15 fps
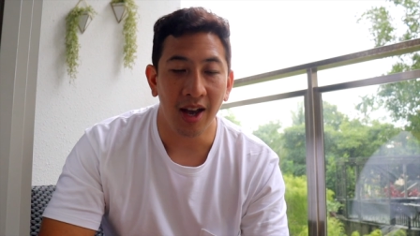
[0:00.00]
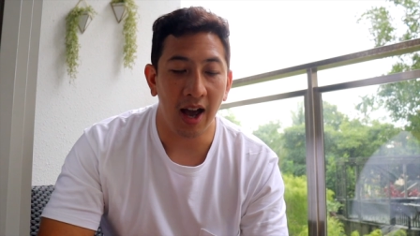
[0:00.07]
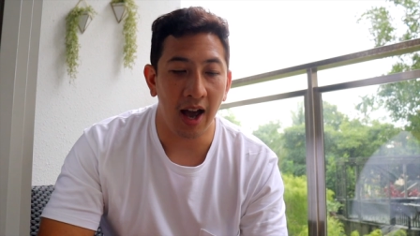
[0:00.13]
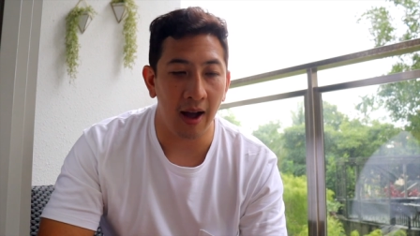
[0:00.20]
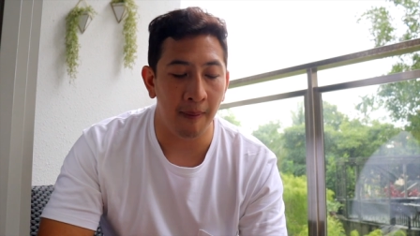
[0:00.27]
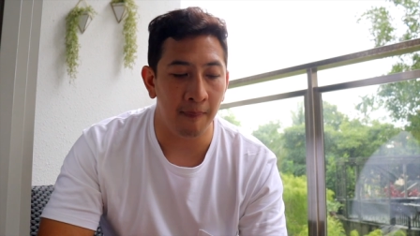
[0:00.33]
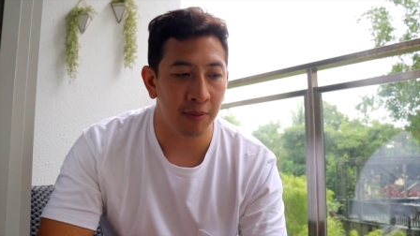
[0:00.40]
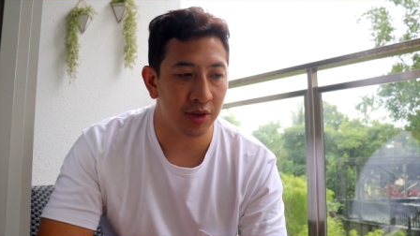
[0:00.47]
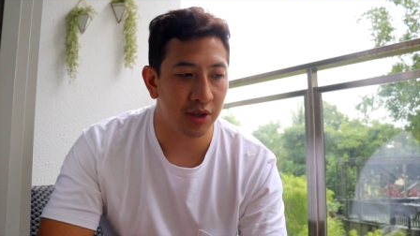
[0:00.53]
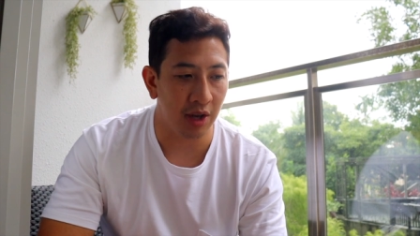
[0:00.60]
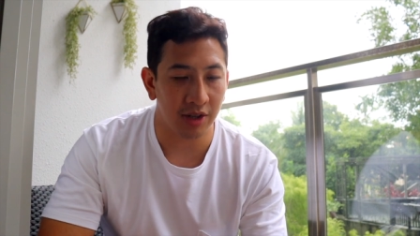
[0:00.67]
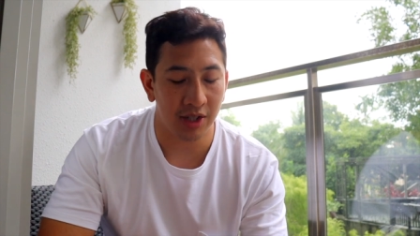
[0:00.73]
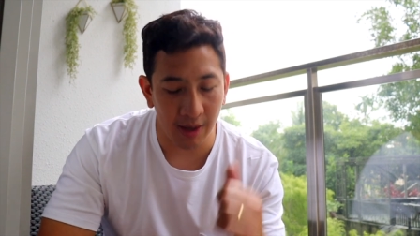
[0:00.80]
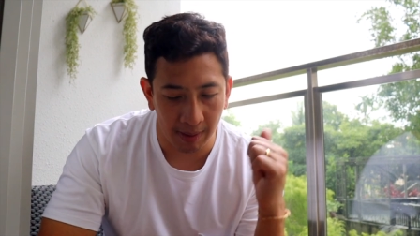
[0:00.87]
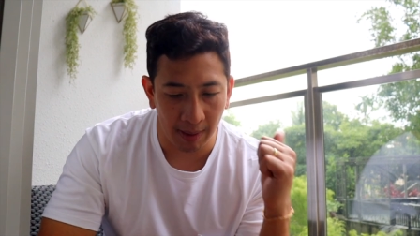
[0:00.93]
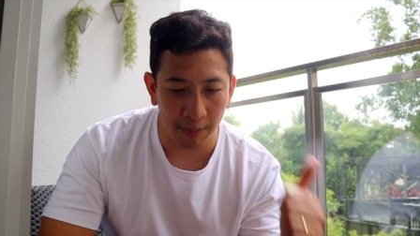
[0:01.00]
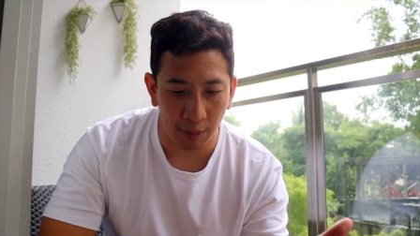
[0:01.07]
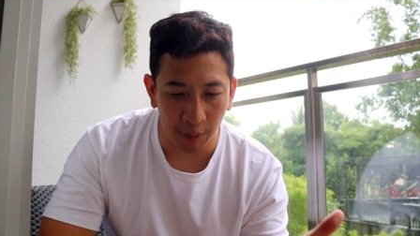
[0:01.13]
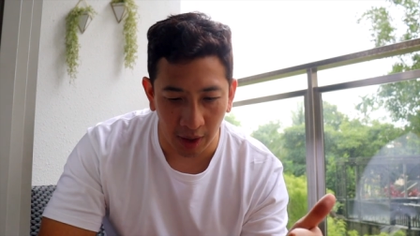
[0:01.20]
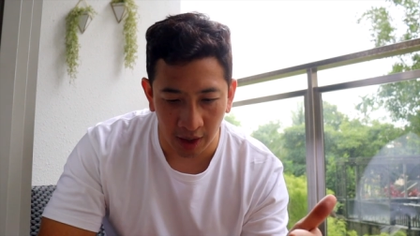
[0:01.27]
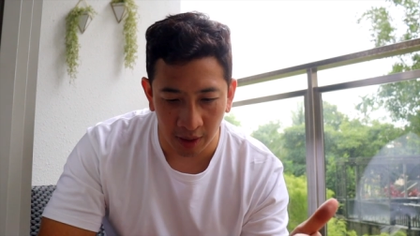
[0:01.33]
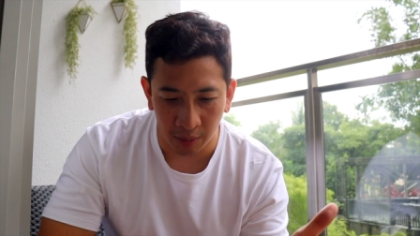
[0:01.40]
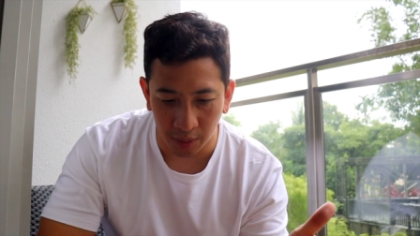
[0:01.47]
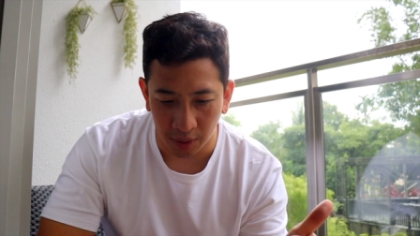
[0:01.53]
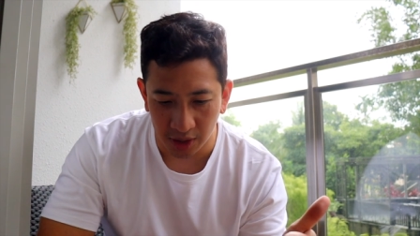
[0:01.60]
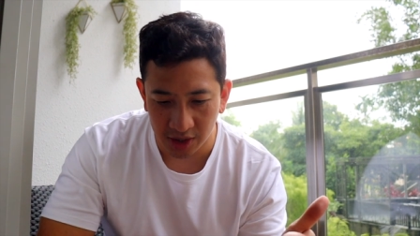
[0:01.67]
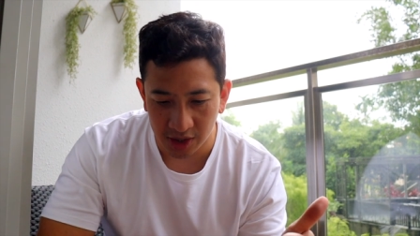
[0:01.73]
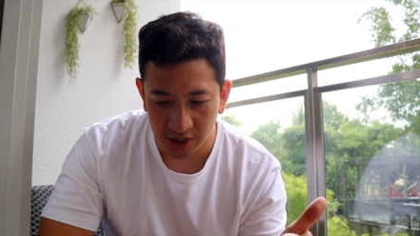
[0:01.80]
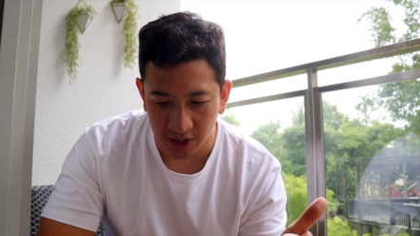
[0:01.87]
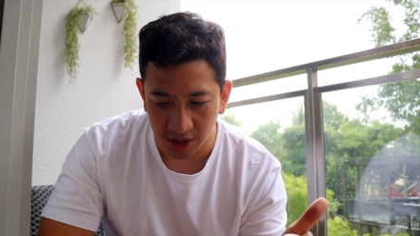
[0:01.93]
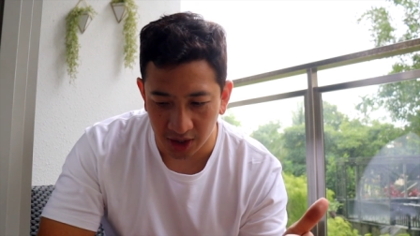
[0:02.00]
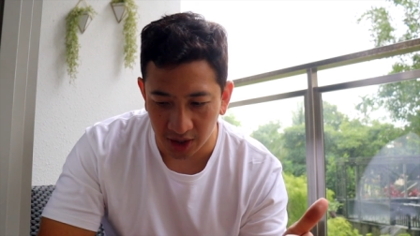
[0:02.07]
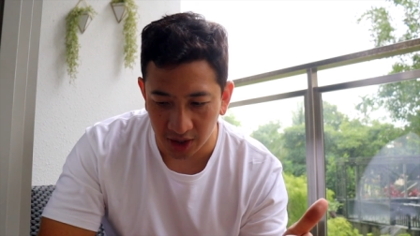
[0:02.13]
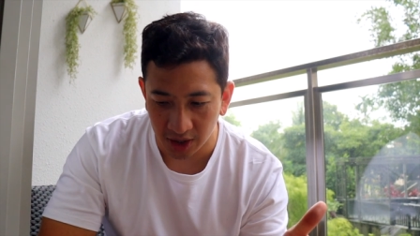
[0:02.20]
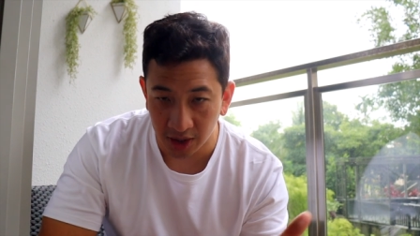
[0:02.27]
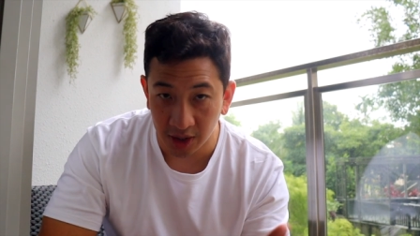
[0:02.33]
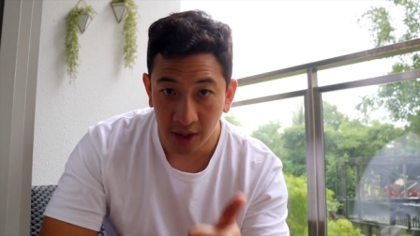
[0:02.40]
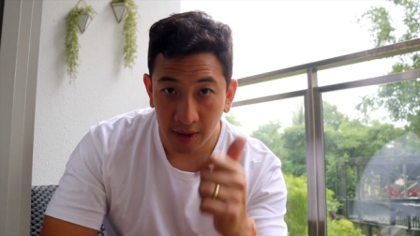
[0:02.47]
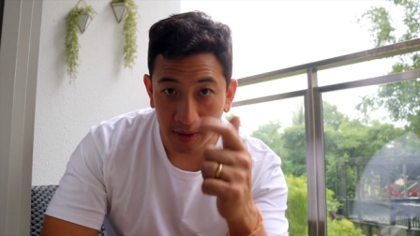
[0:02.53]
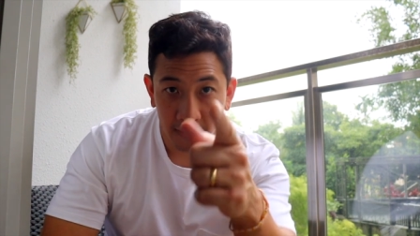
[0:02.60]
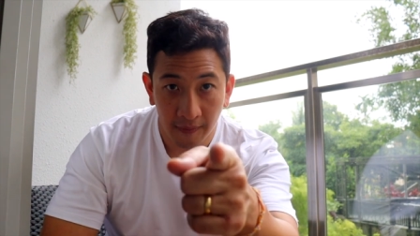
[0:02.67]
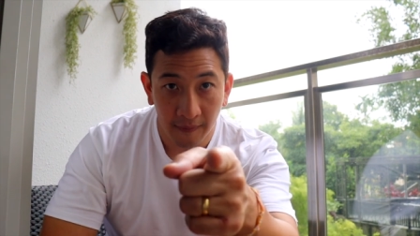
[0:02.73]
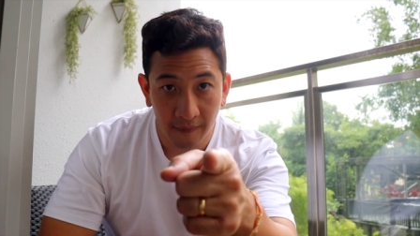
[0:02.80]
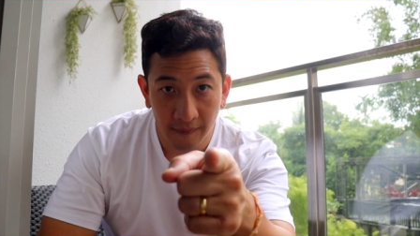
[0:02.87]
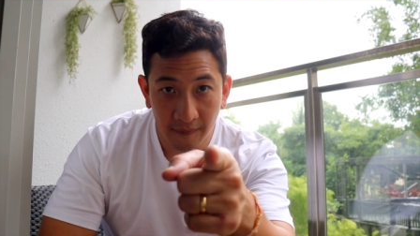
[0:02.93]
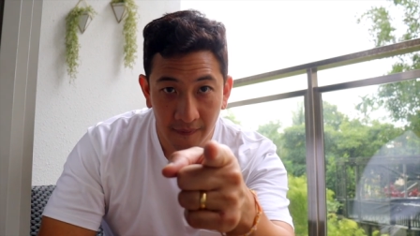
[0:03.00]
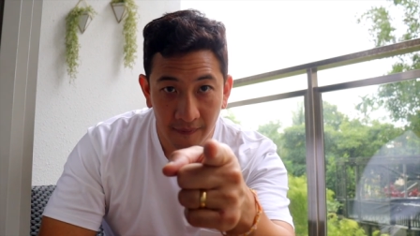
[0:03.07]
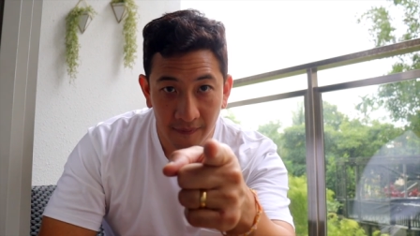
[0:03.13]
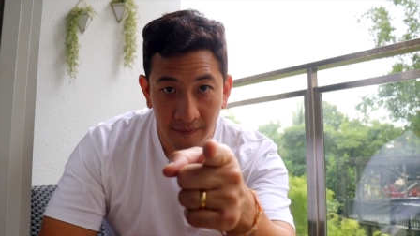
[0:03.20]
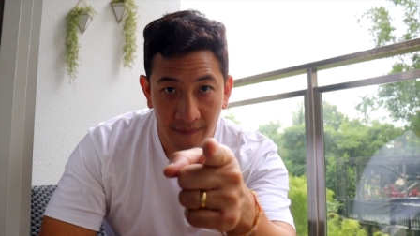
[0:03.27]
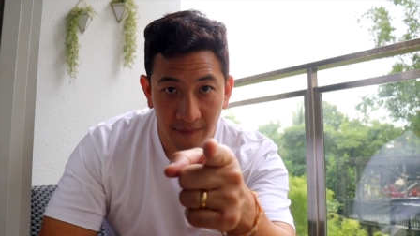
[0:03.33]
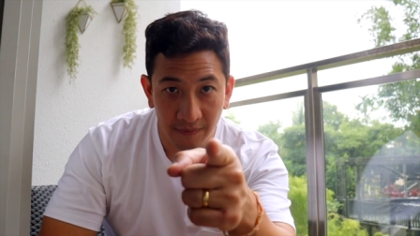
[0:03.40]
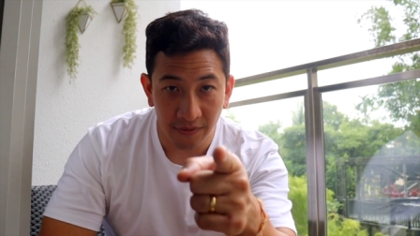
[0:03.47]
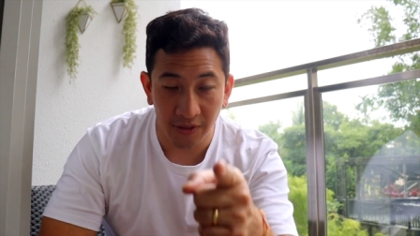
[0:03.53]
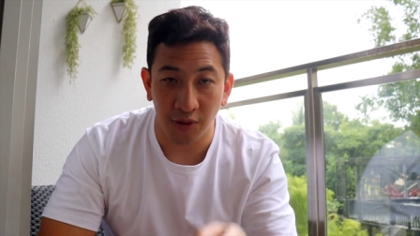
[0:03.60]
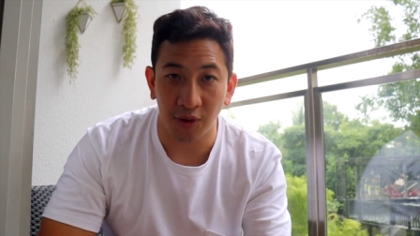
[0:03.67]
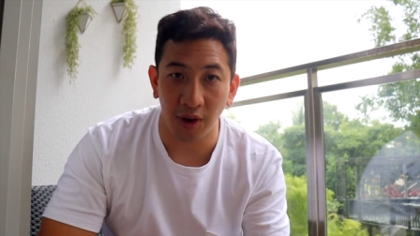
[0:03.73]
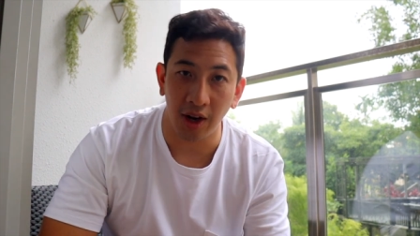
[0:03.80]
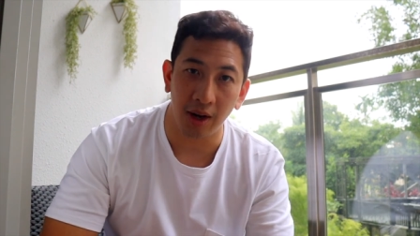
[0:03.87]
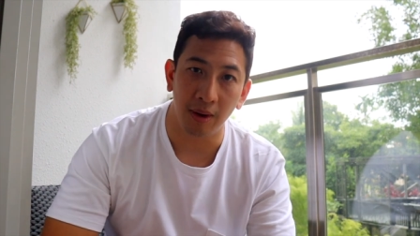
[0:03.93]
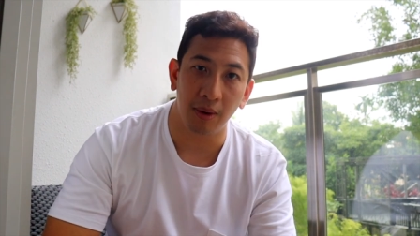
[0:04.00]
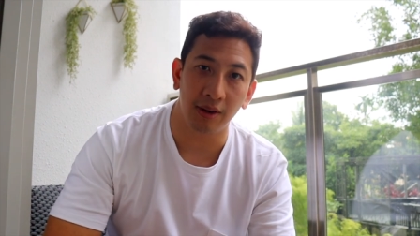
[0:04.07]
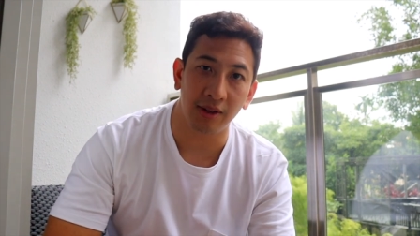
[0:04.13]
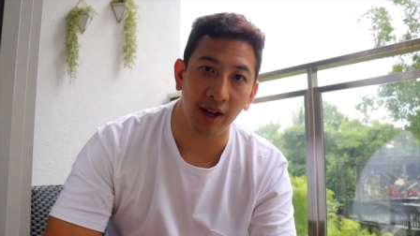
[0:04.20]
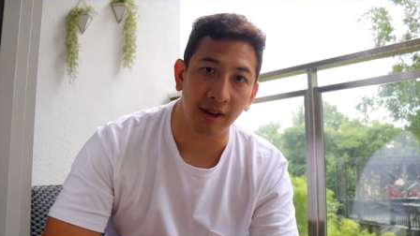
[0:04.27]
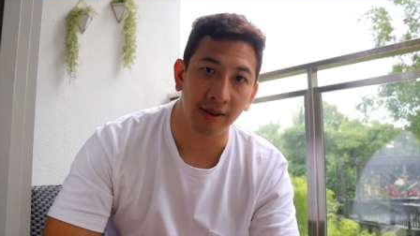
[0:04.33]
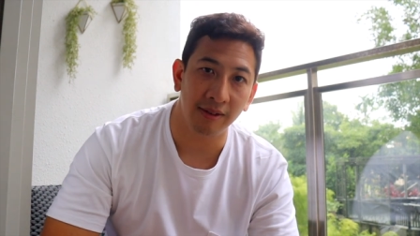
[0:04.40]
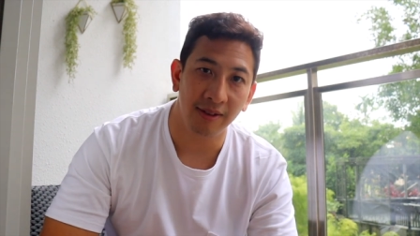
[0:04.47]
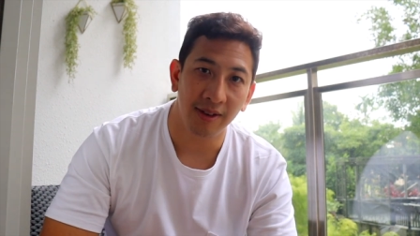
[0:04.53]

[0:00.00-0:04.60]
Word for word: Um, so tip number one was to you've got it. Well done.